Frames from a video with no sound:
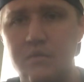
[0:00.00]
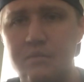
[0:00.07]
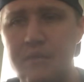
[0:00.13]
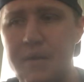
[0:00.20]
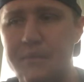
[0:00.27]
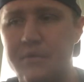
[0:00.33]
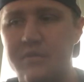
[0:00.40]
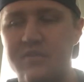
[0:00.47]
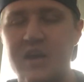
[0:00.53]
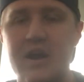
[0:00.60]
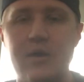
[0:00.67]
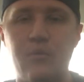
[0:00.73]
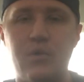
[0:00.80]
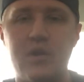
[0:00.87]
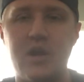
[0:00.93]
maybe
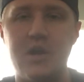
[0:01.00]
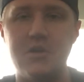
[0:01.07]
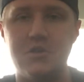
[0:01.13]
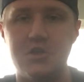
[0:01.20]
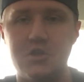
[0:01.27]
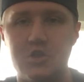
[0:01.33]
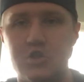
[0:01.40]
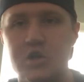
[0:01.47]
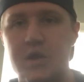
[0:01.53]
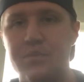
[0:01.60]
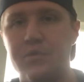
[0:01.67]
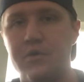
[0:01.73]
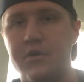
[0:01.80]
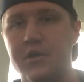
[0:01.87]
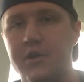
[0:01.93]
deciding what kind of
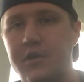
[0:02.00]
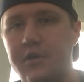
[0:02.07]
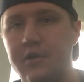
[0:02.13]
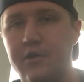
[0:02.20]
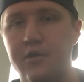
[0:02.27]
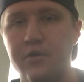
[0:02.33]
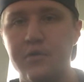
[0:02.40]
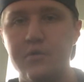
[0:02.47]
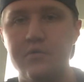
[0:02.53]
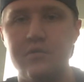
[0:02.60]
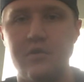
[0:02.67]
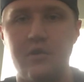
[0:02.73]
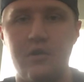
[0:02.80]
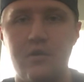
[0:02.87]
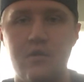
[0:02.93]
Chinstrap they're going to use,
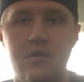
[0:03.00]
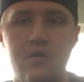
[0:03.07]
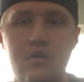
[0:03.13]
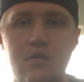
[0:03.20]
or